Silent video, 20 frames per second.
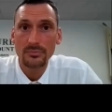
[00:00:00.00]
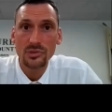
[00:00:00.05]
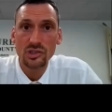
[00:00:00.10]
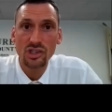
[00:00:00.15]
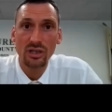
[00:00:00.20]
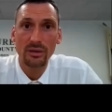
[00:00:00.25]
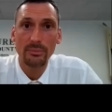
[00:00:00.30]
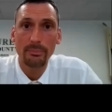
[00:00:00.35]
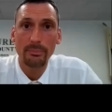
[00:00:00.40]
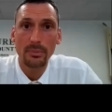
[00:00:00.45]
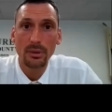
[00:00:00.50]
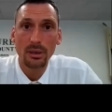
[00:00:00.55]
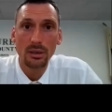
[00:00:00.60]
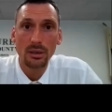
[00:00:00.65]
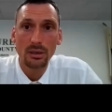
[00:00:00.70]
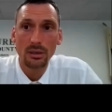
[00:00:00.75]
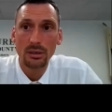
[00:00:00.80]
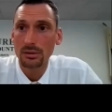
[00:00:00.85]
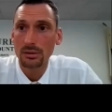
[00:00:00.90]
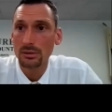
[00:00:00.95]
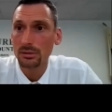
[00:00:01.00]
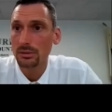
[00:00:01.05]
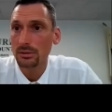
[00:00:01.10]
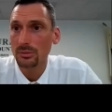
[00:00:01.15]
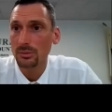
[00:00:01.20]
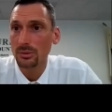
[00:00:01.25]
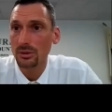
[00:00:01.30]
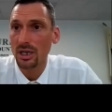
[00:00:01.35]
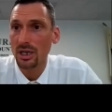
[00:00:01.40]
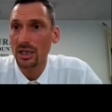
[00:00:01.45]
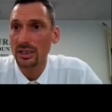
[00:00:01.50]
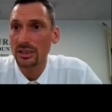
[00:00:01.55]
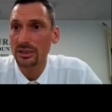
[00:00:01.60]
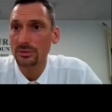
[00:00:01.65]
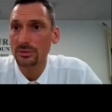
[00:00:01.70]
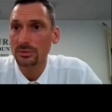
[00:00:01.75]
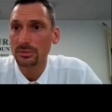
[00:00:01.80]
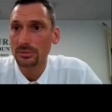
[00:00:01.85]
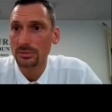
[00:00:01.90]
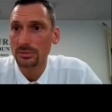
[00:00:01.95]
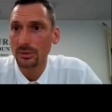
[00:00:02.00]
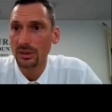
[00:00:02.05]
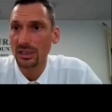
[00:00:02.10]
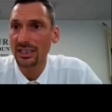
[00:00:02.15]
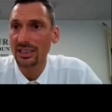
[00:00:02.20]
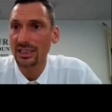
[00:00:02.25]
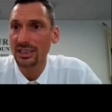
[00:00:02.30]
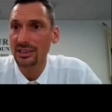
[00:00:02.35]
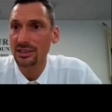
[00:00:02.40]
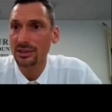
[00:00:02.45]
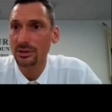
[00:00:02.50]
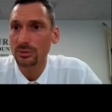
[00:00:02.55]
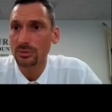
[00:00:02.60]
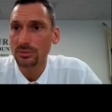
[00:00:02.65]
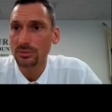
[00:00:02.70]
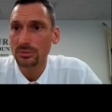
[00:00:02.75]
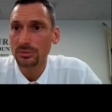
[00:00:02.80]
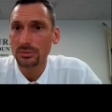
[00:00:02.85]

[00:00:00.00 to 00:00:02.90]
Jim, where are you when I need you?